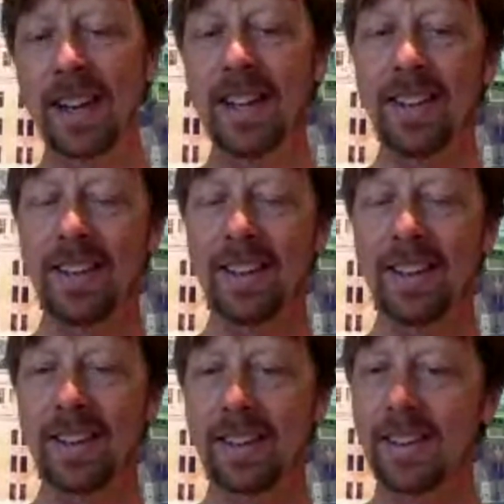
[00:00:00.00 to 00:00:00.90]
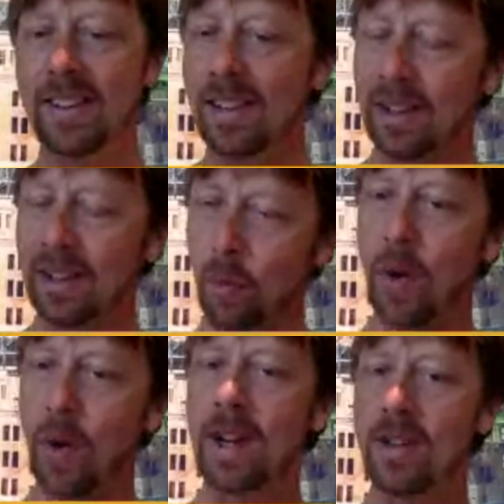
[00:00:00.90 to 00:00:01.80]
this is the
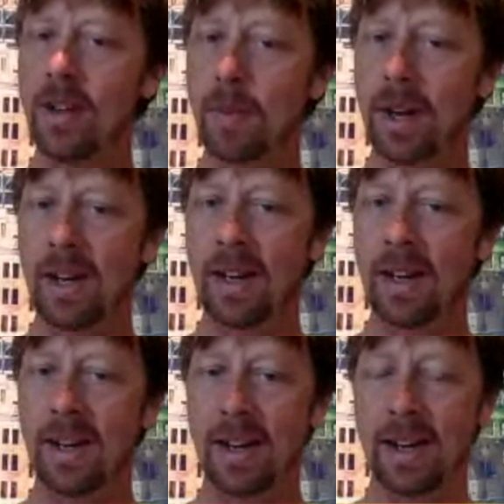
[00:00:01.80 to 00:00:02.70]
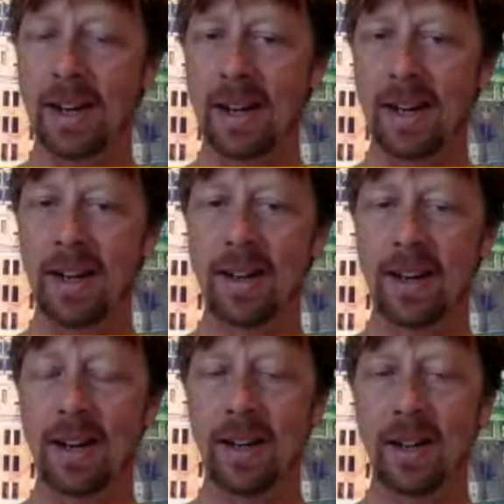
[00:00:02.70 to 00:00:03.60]
way it should be in a
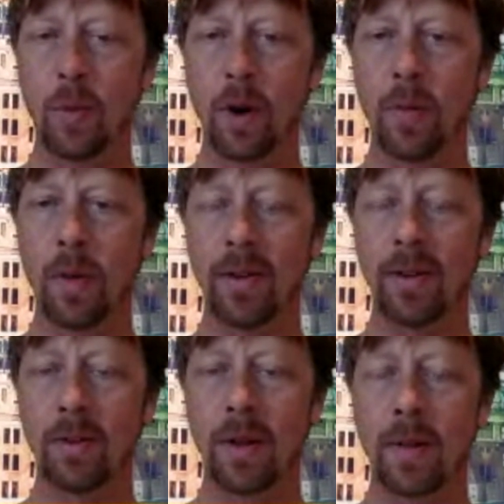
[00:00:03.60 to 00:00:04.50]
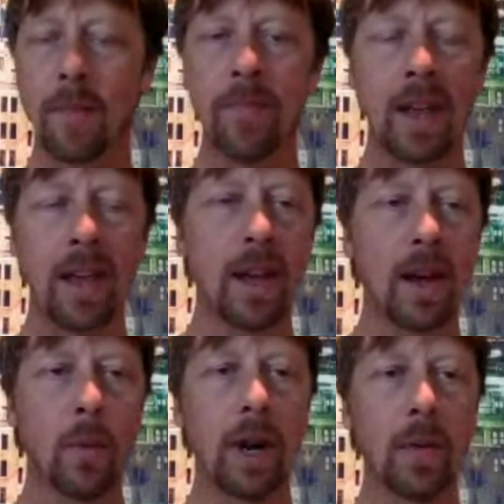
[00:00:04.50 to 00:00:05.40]
digital workplace as well.
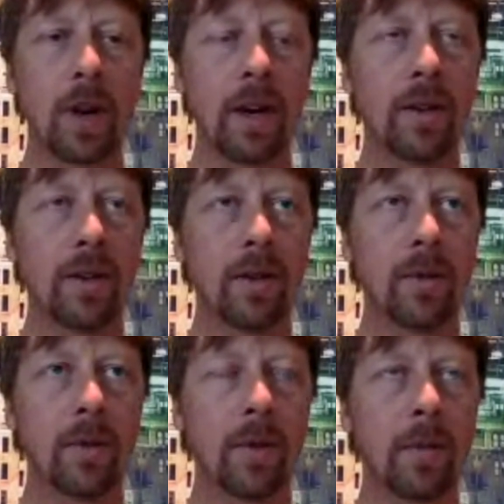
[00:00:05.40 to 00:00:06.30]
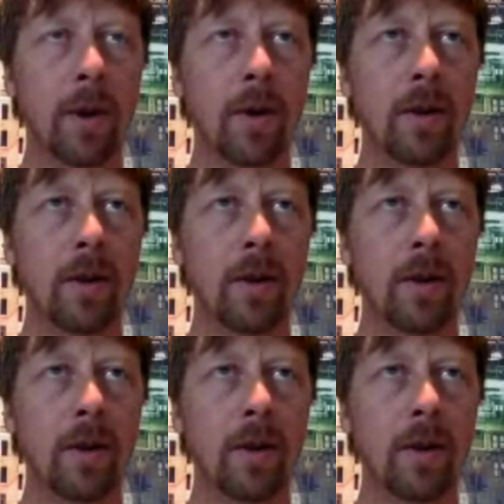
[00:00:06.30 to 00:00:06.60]
What I would like to do, Mark...